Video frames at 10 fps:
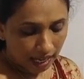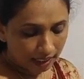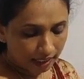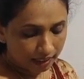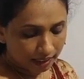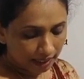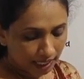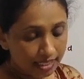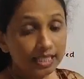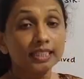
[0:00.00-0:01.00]
and it
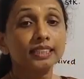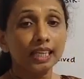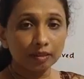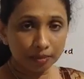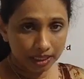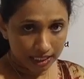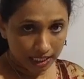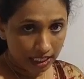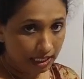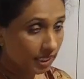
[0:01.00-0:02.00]
says it's
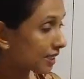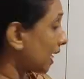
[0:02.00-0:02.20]
administration